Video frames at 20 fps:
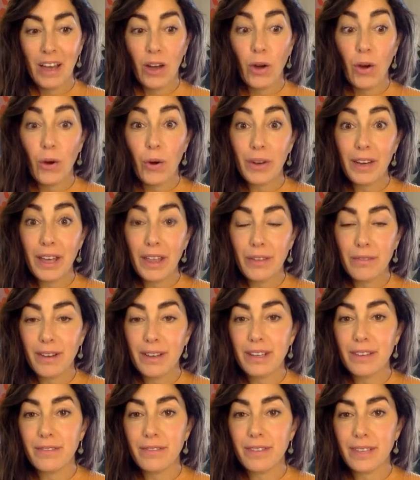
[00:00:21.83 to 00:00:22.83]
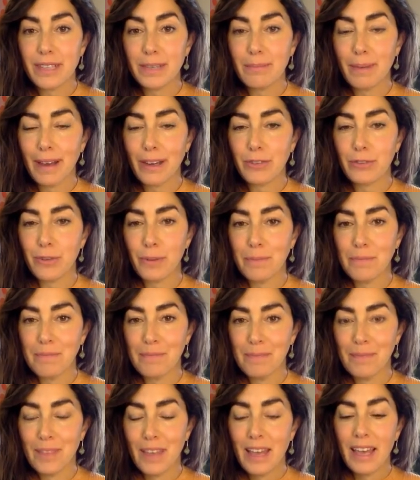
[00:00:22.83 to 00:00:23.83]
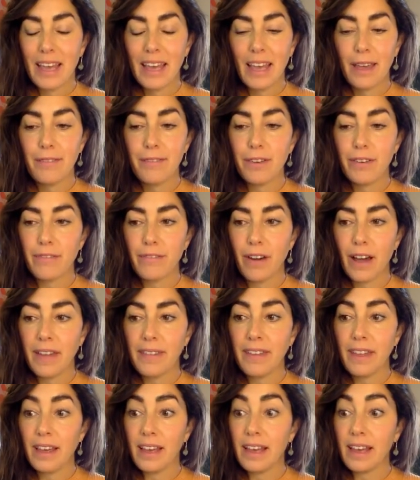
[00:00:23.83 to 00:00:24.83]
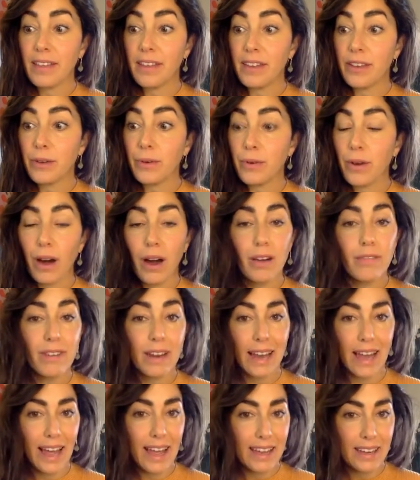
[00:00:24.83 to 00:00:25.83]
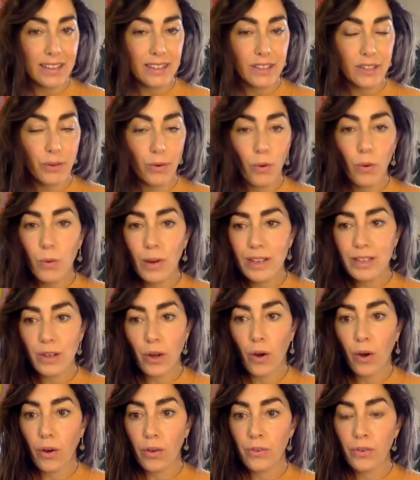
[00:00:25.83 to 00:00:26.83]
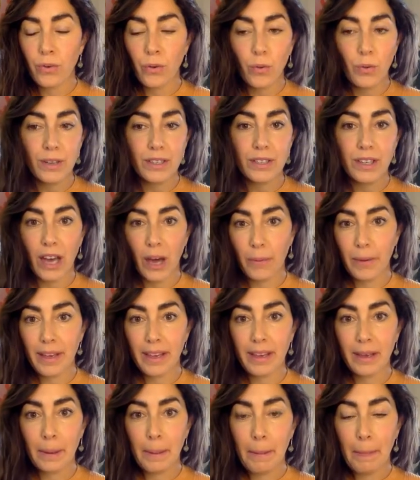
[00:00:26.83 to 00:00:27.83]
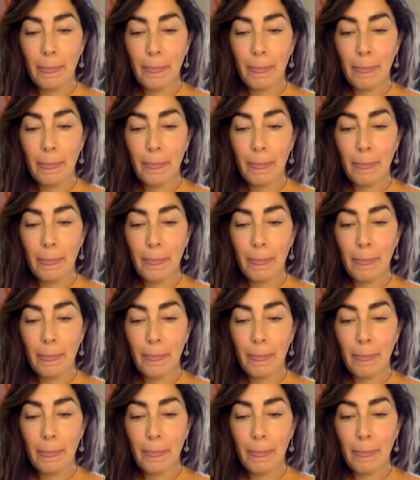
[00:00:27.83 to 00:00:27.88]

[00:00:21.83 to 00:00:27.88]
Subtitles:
on either end of this spectrum. If you find that either you can't relax, you're always on, always going,